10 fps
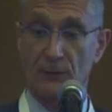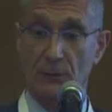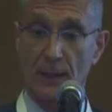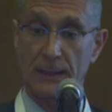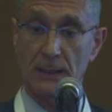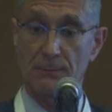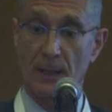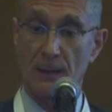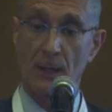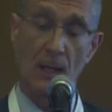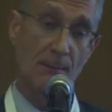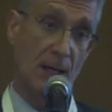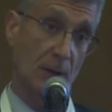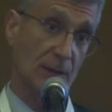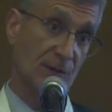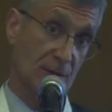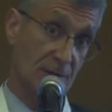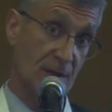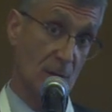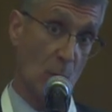So I keep my power less than
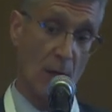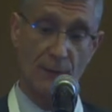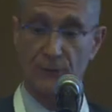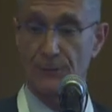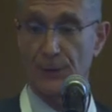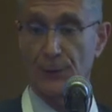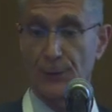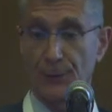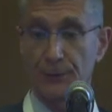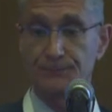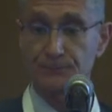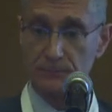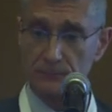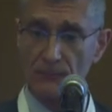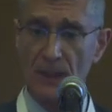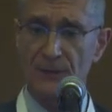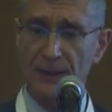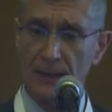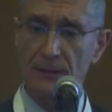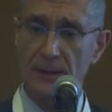10 watts in the ureter. In the
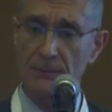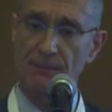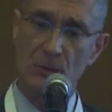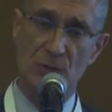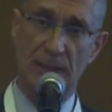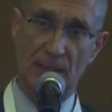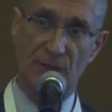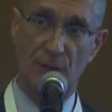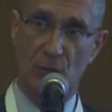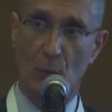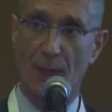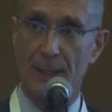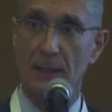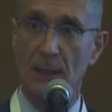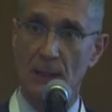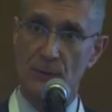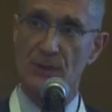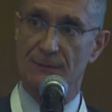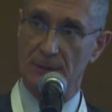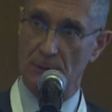kidney, usually less than 20.
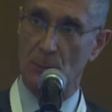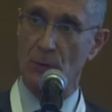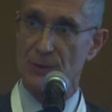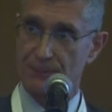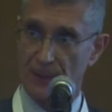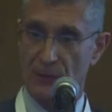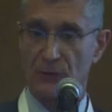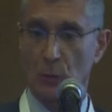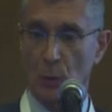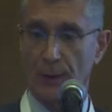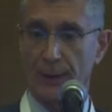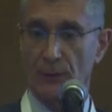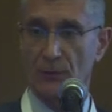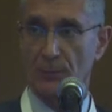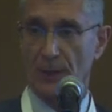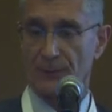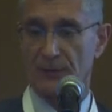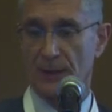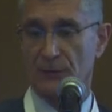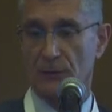Need a little more space to work in, so perhaps
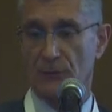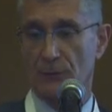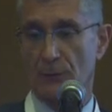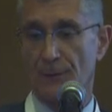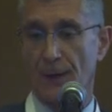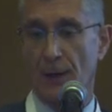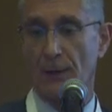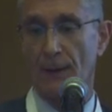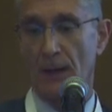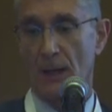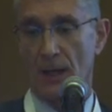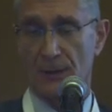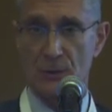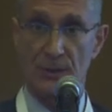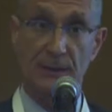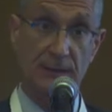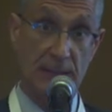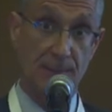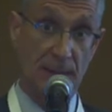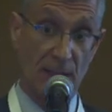less concern there. We'll usually
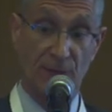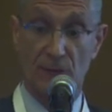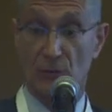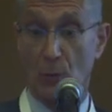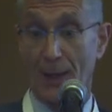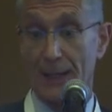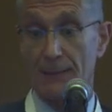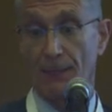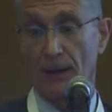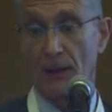keep it less than 20.